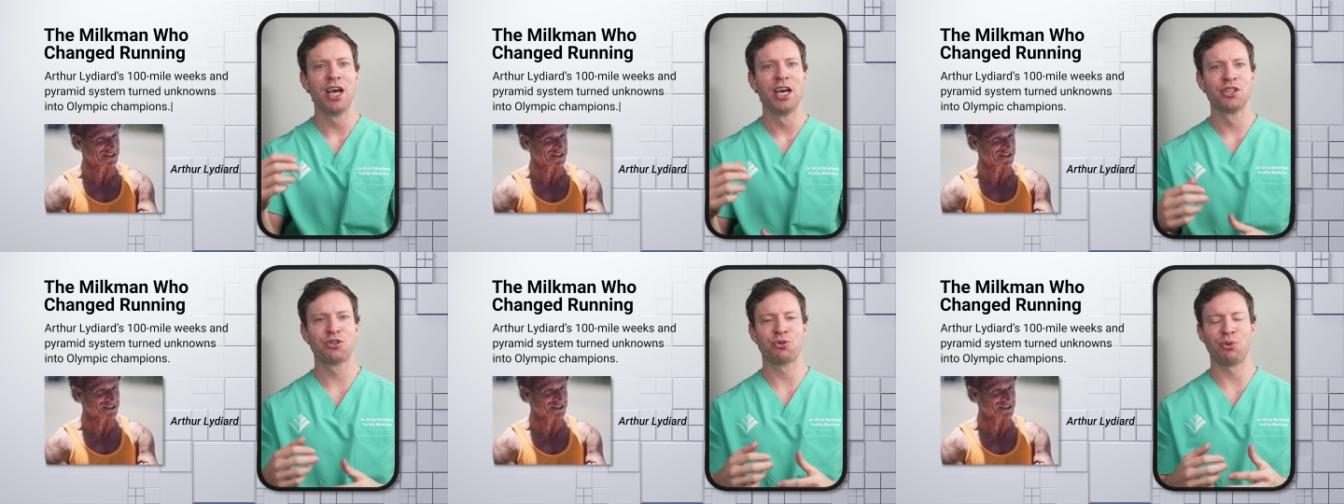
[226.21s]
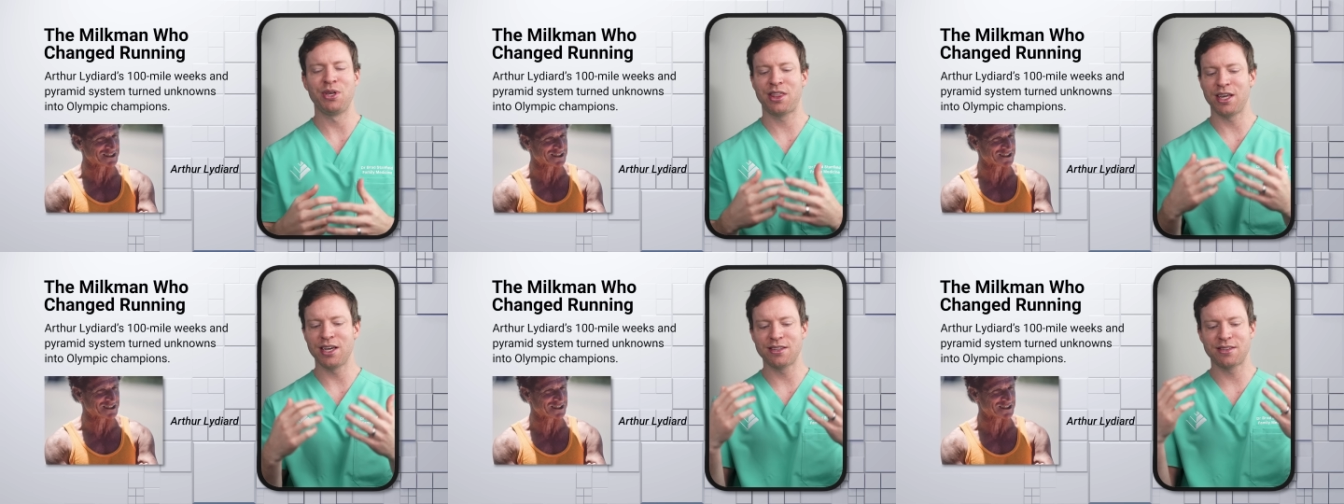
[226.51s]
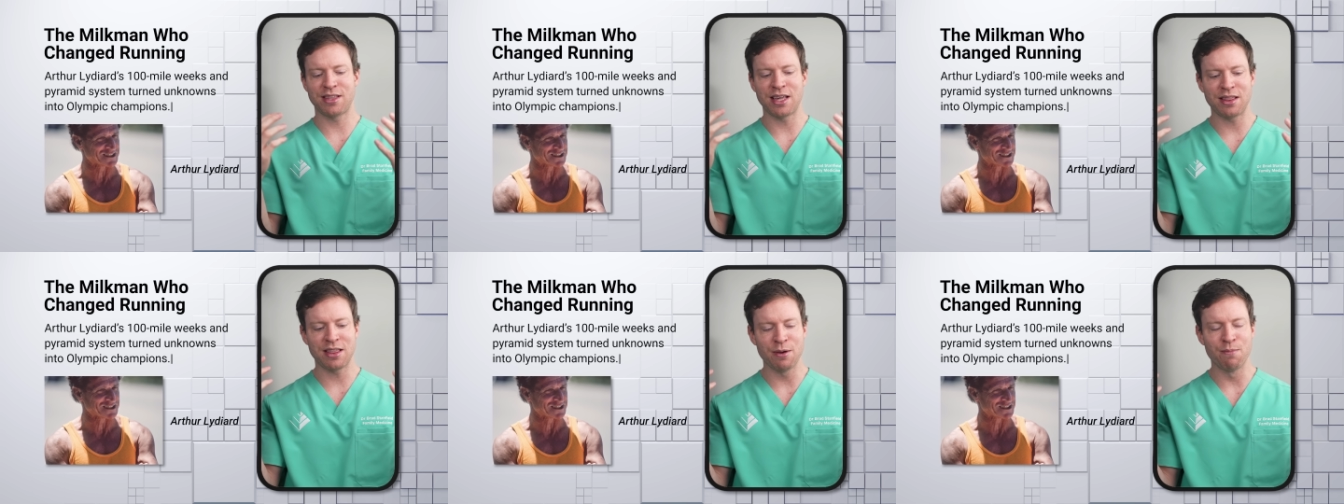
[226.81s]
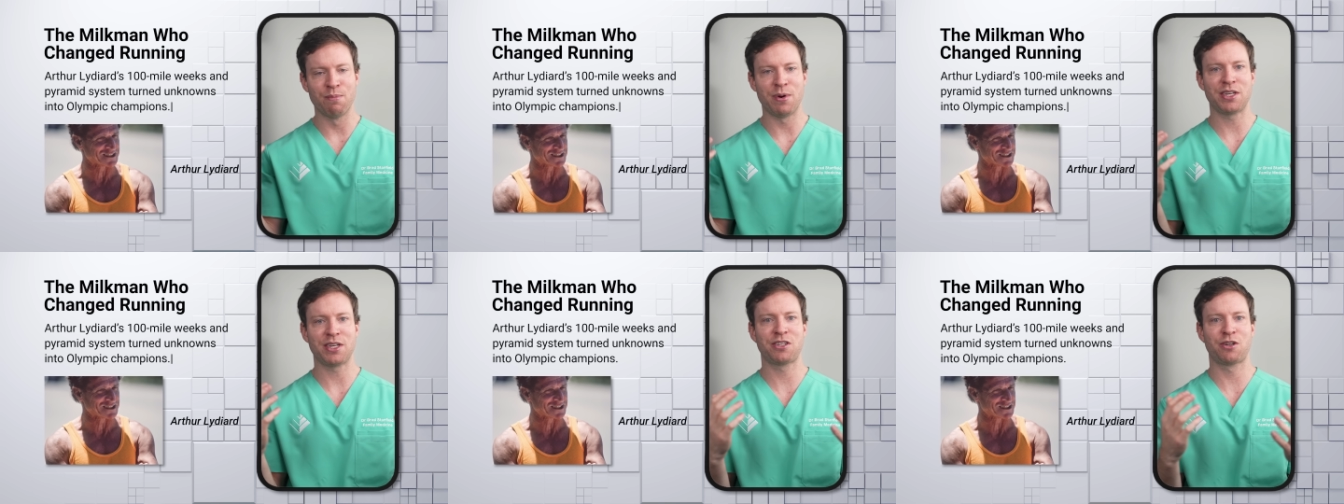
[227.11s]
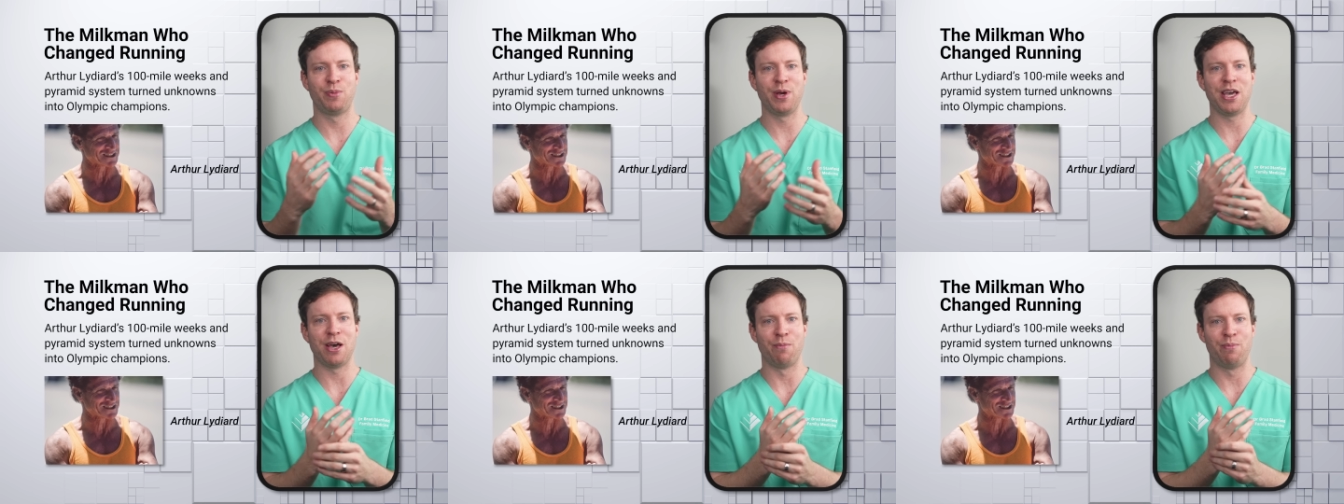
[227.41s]
so he thinks that there
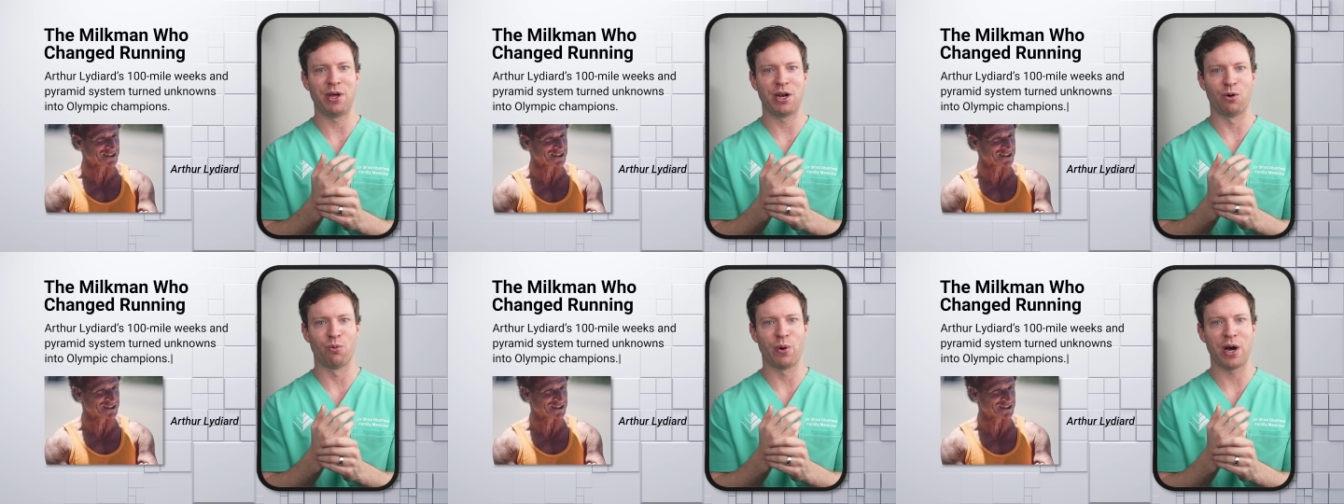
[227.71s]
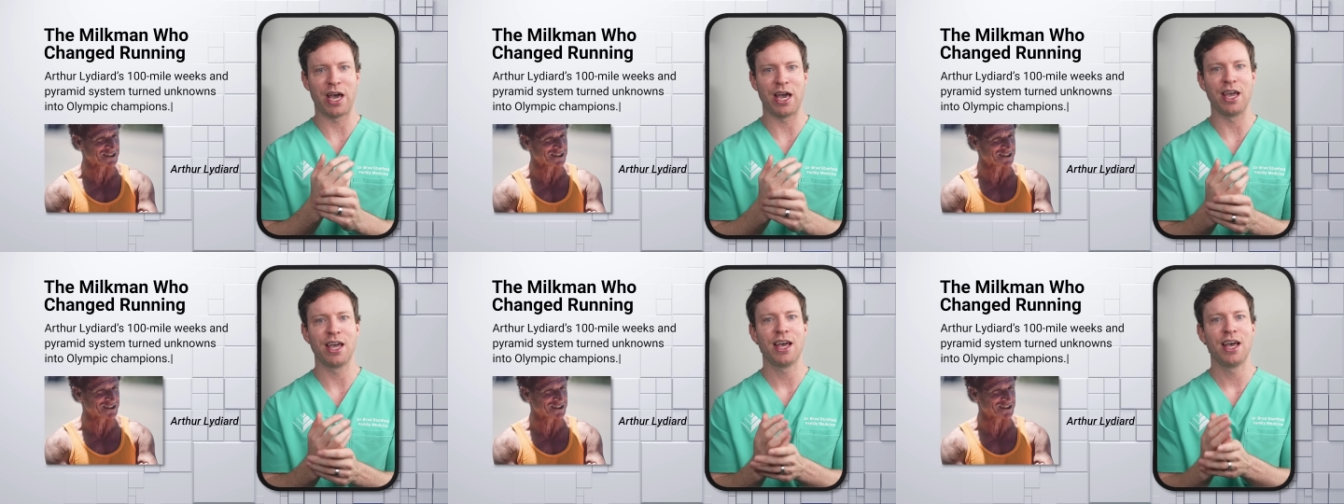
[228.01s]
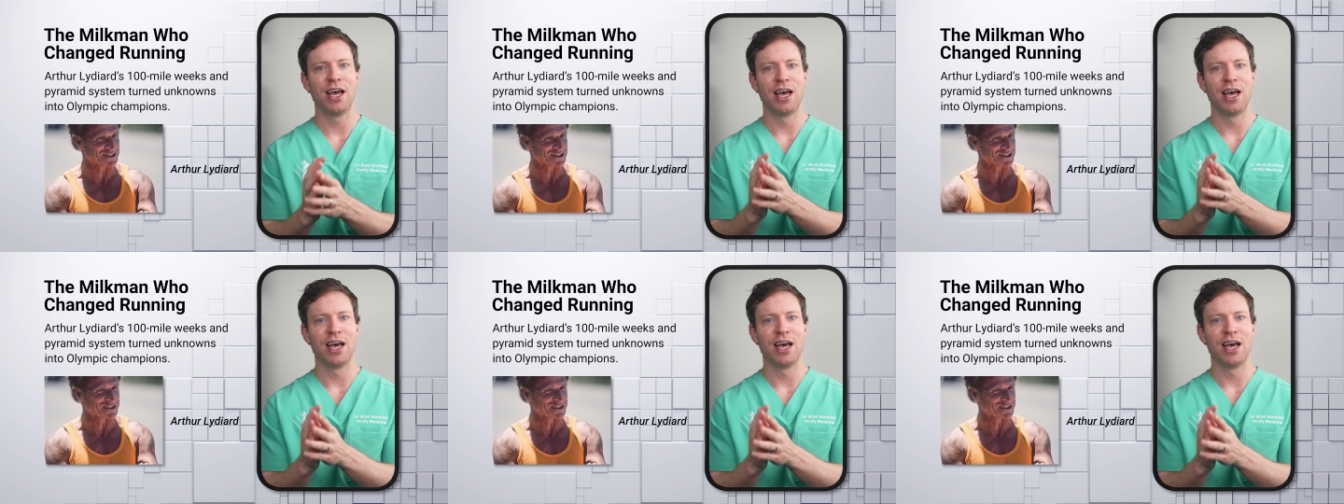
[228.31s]
must be a better way.